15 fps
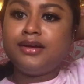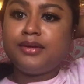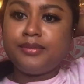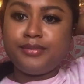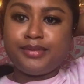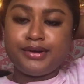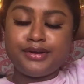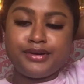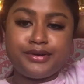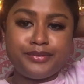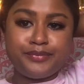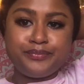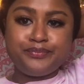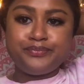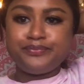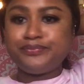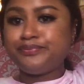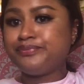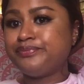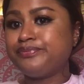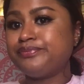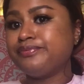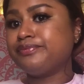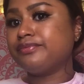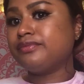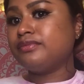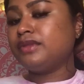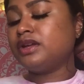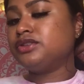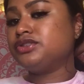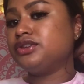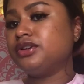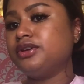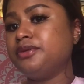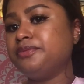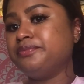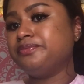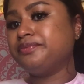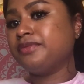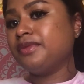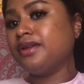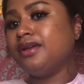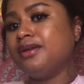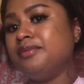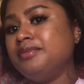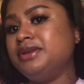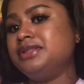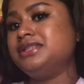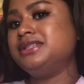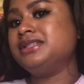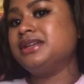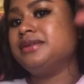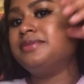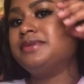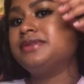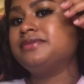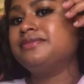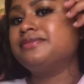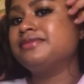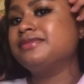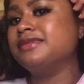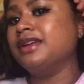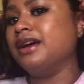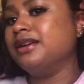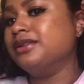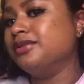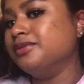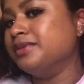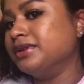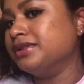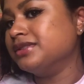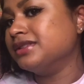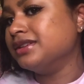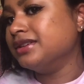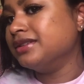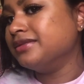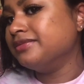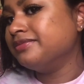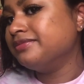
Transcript: But not sure. BT Dubs got a new piercing.